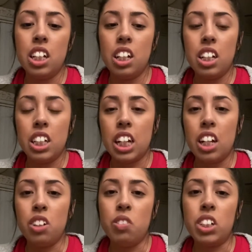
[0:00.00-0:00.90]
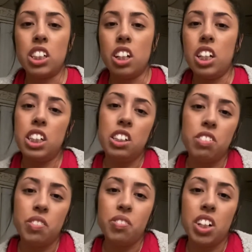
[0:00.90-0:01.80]
it kind of works on a different
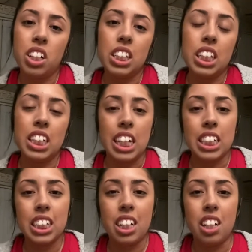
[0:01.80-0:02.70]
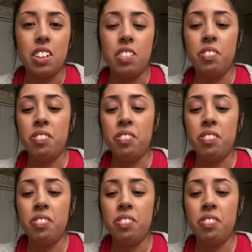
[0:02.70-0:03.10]
part the next time.